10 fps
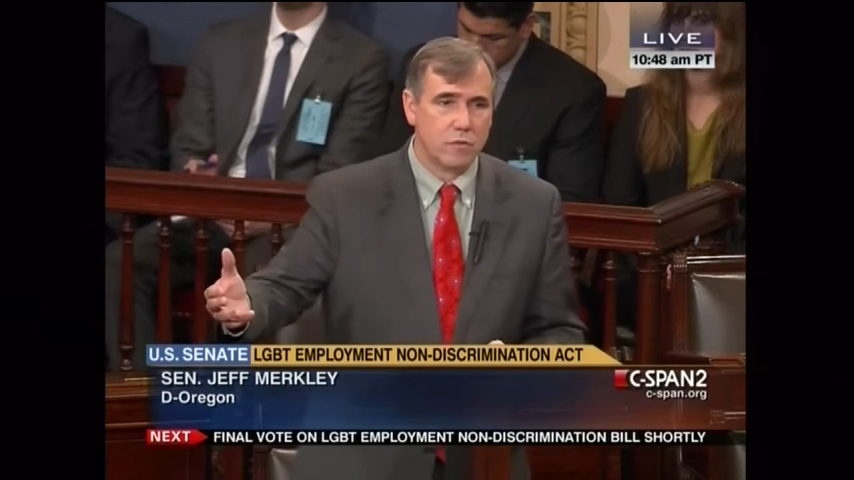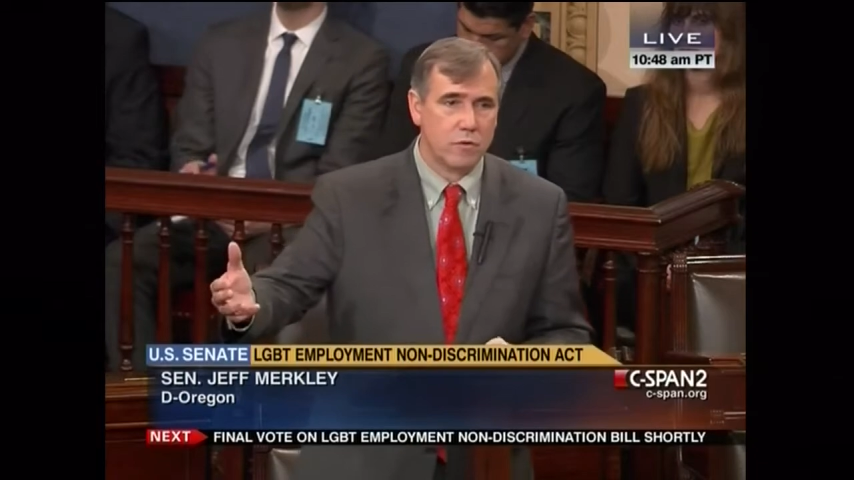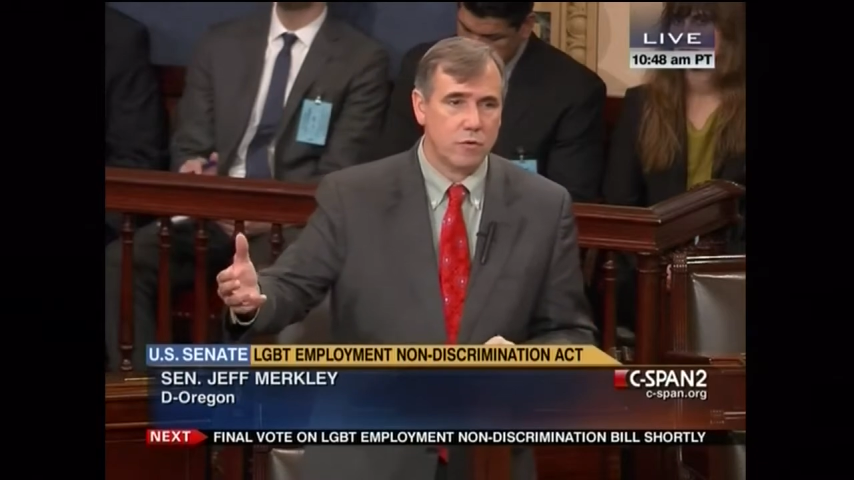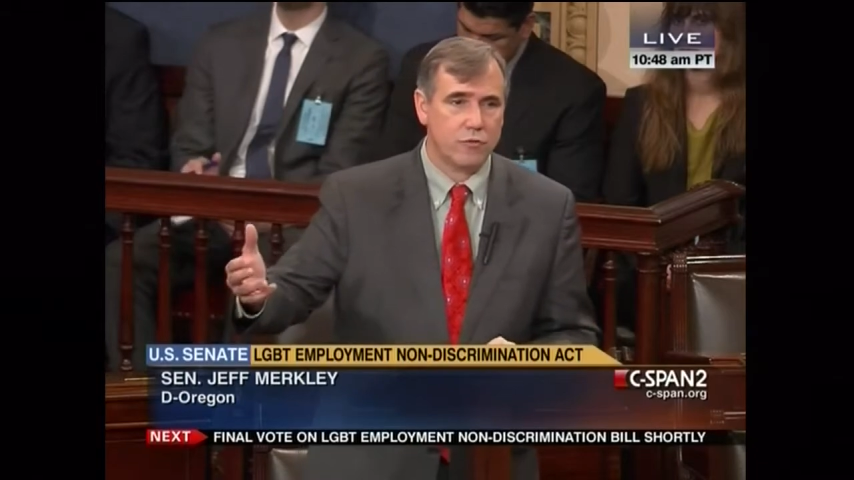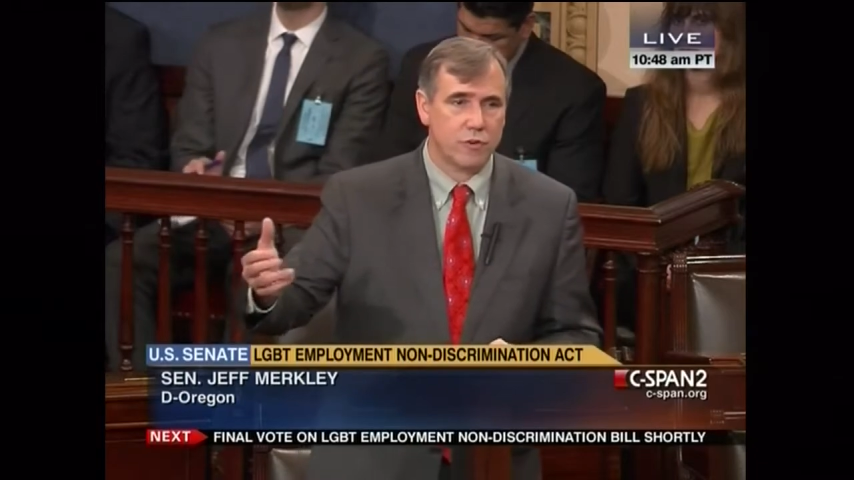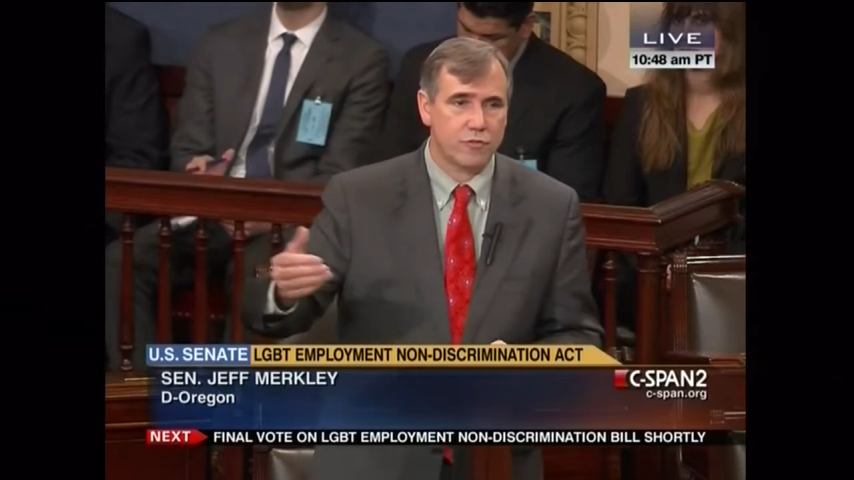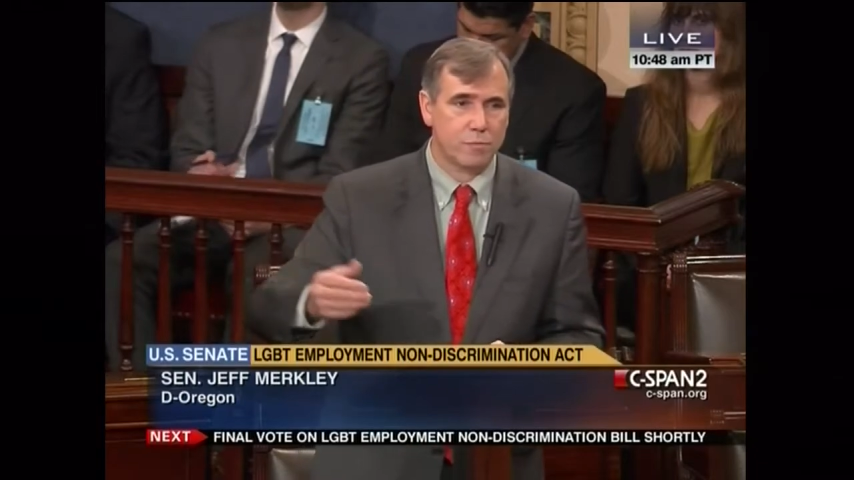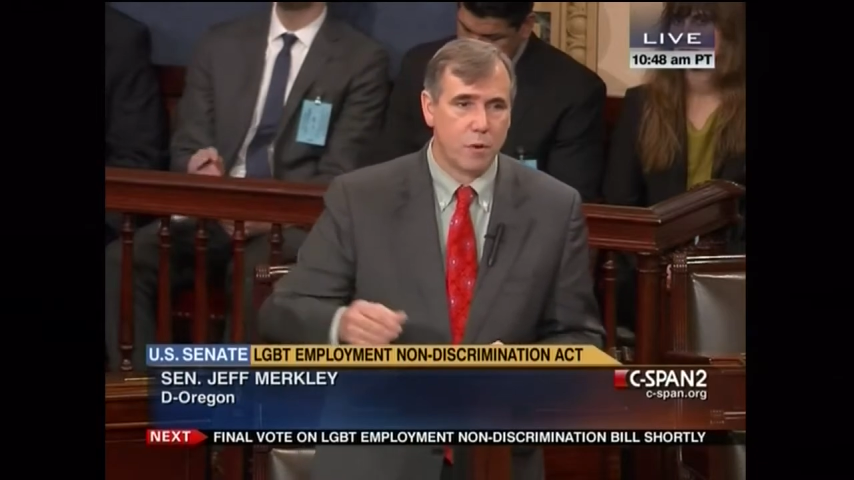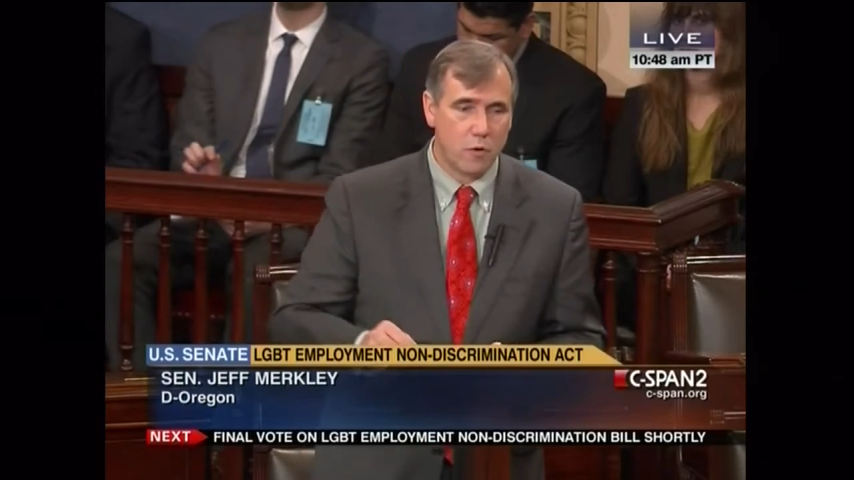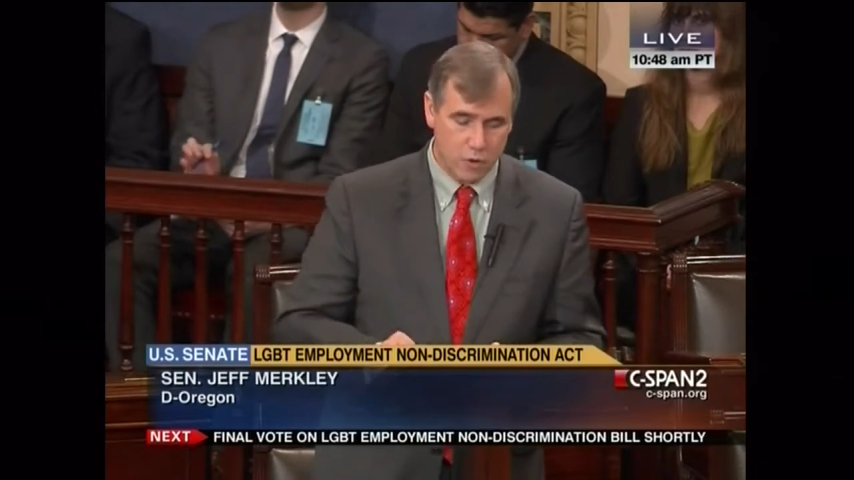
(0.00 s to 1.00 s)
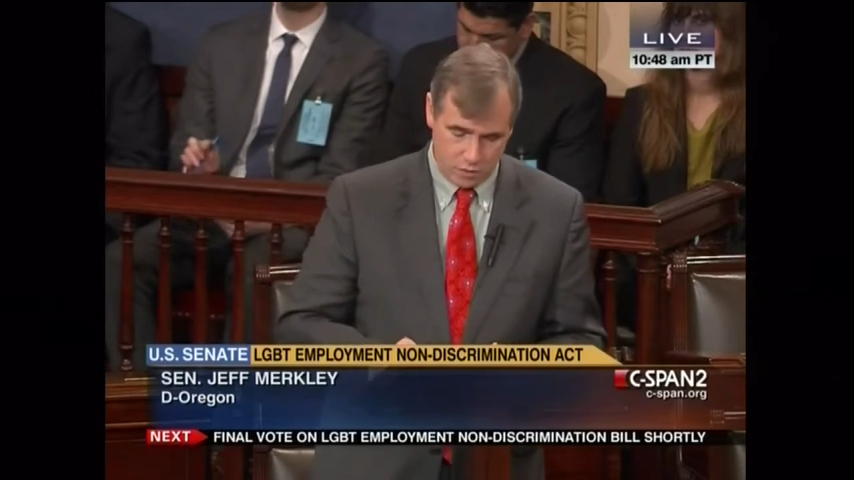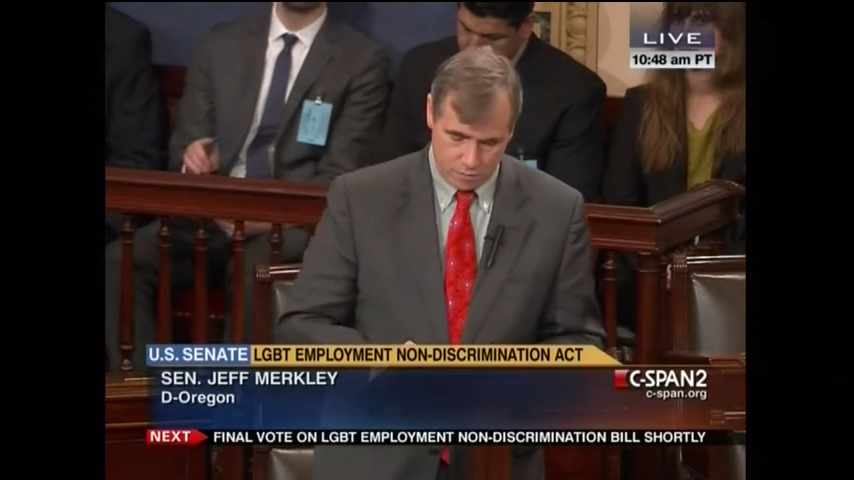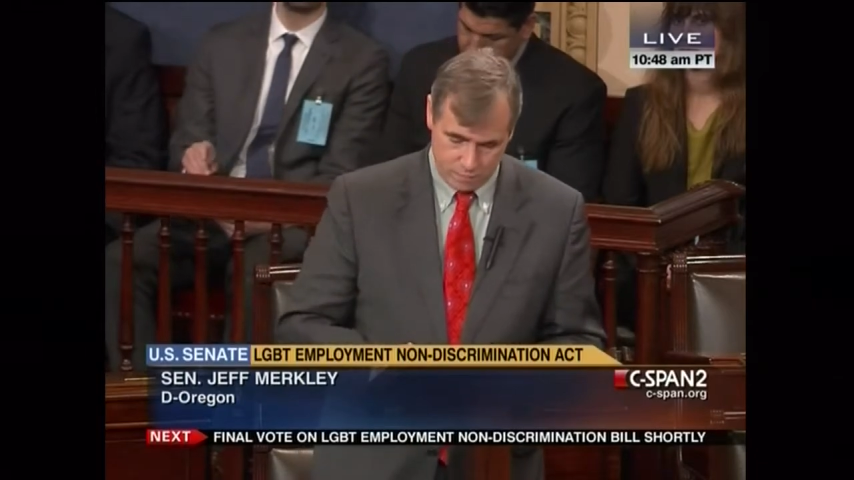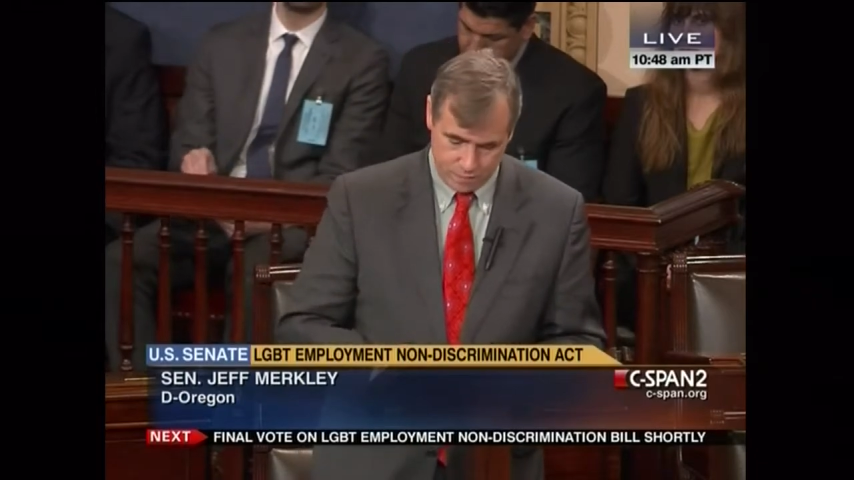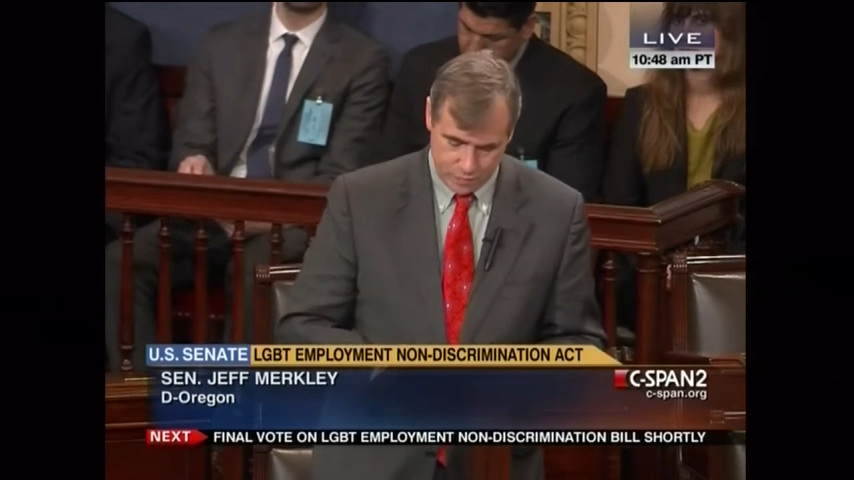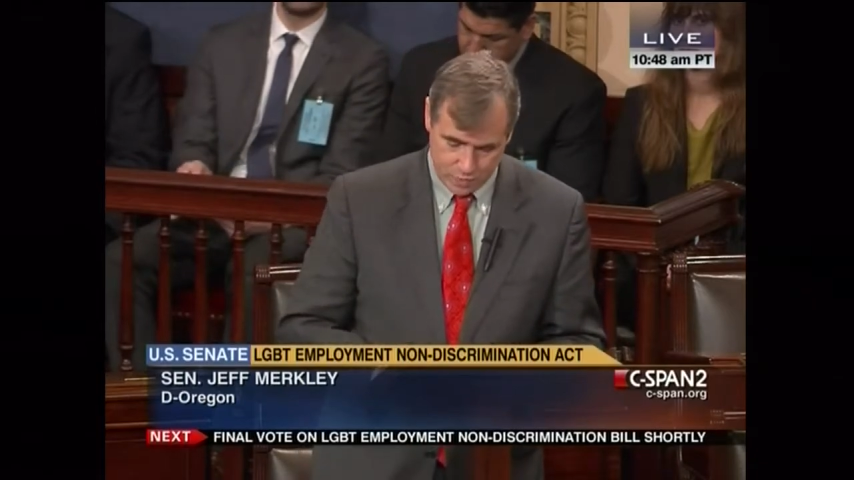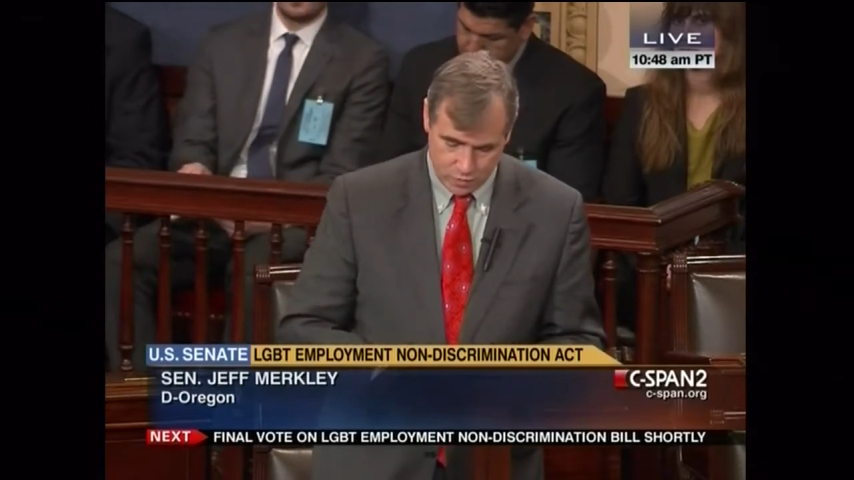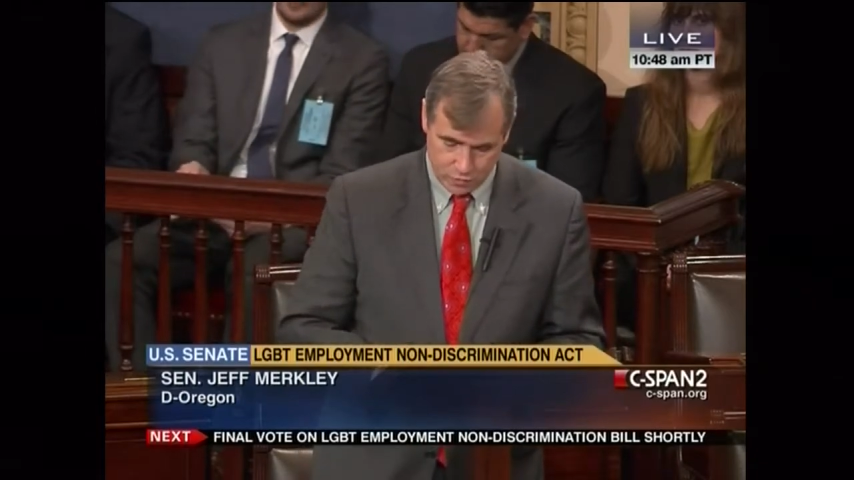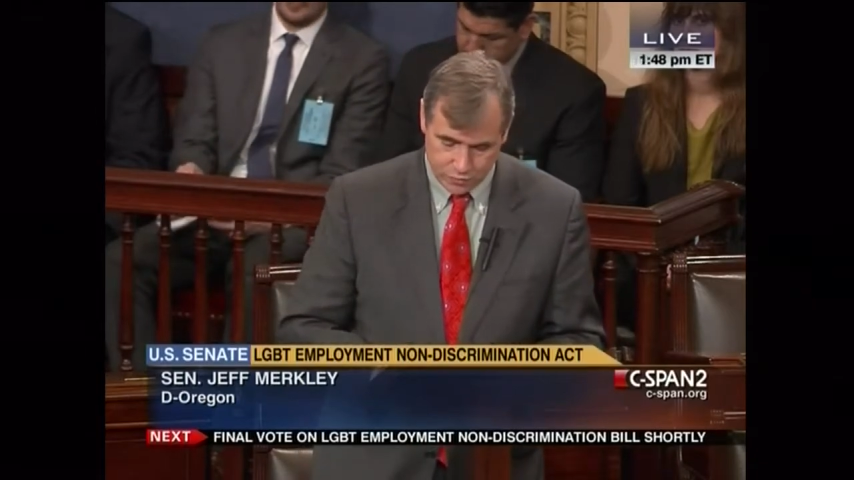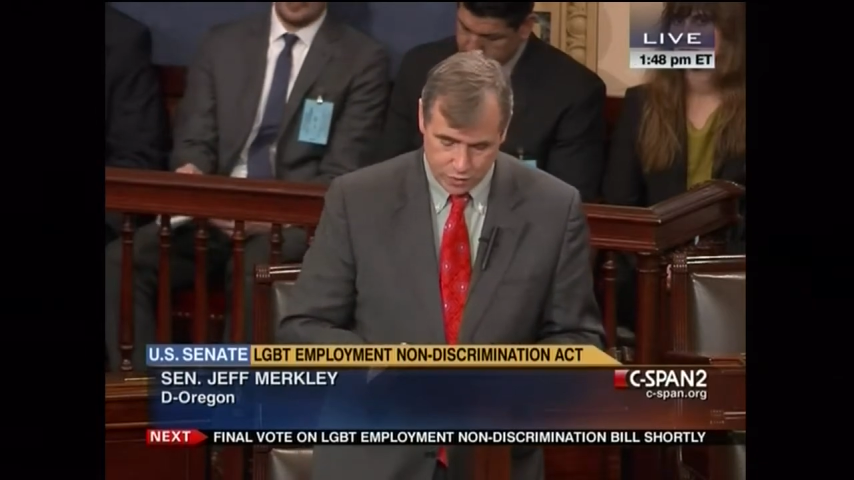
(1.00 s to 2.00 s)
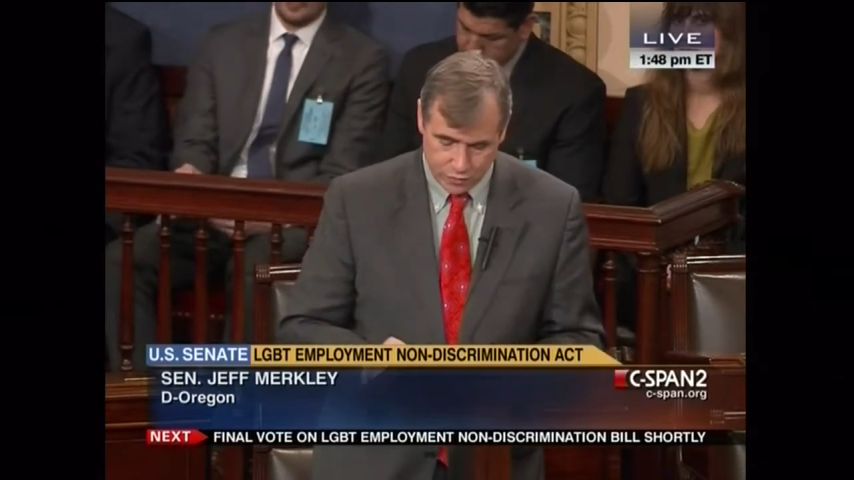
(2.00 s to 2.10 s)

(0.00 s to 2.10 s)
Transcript: who just spoke, who's done